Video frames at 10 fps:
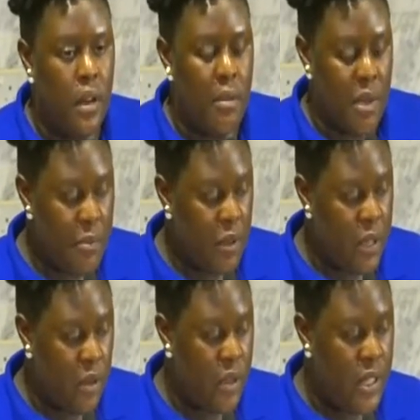remember
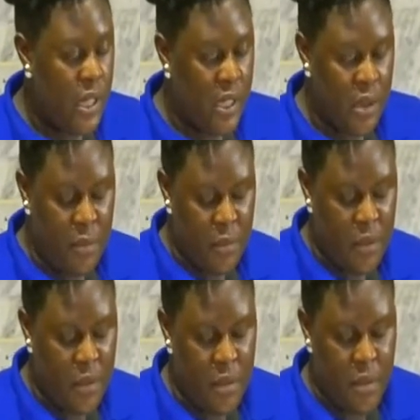when I was younger,
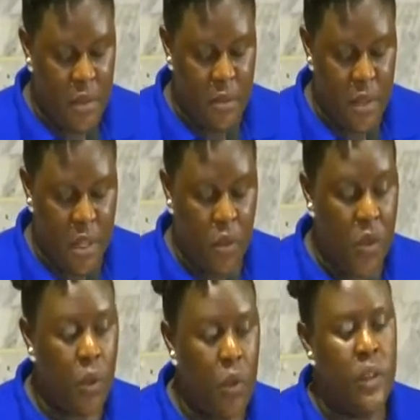he
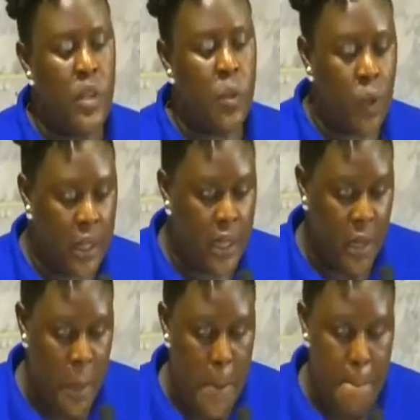was always
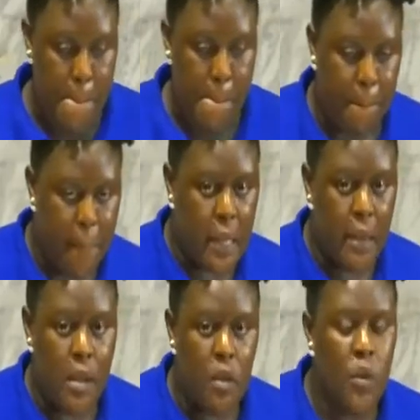working.
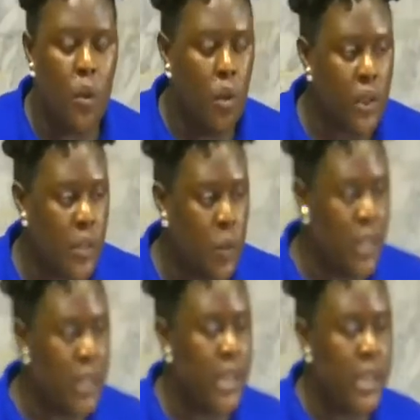He was always
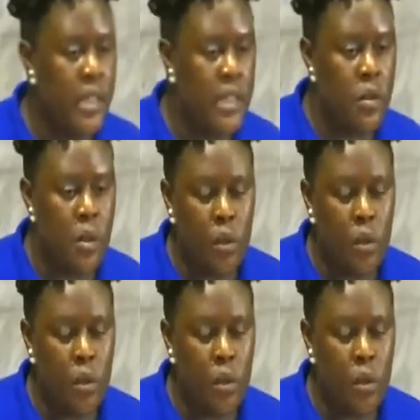working, and he would